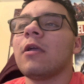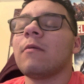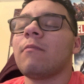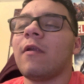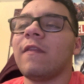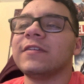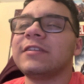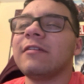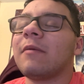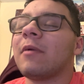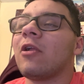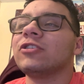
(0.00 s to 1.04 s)
but at the same
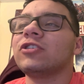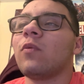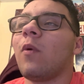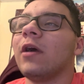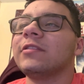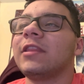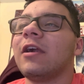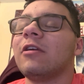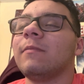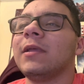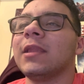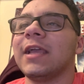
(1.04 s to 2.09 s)
time, I also want there to
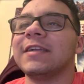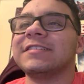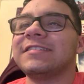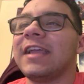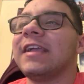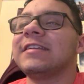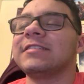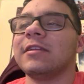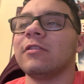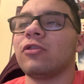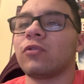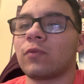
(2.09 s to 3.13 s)
be like stakes
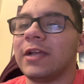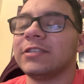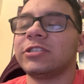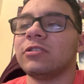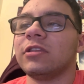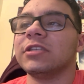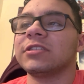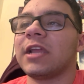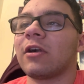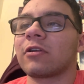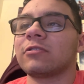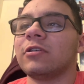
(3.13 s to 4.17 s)
and threats to these
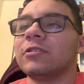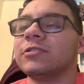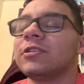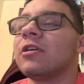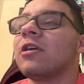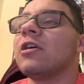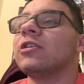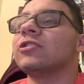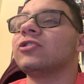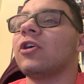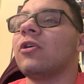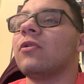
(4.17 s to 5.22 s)
characters.
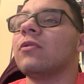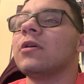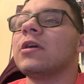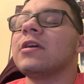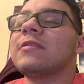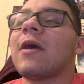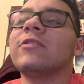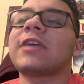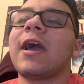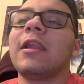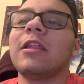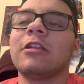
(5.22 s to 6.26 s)
So that was
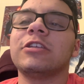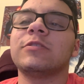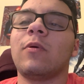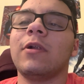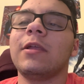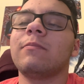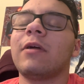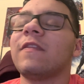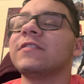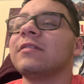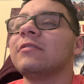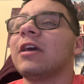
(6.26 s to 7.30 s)
kind of a little disappointing, but at the
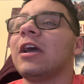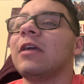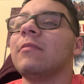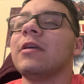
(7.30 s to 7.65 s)
same time,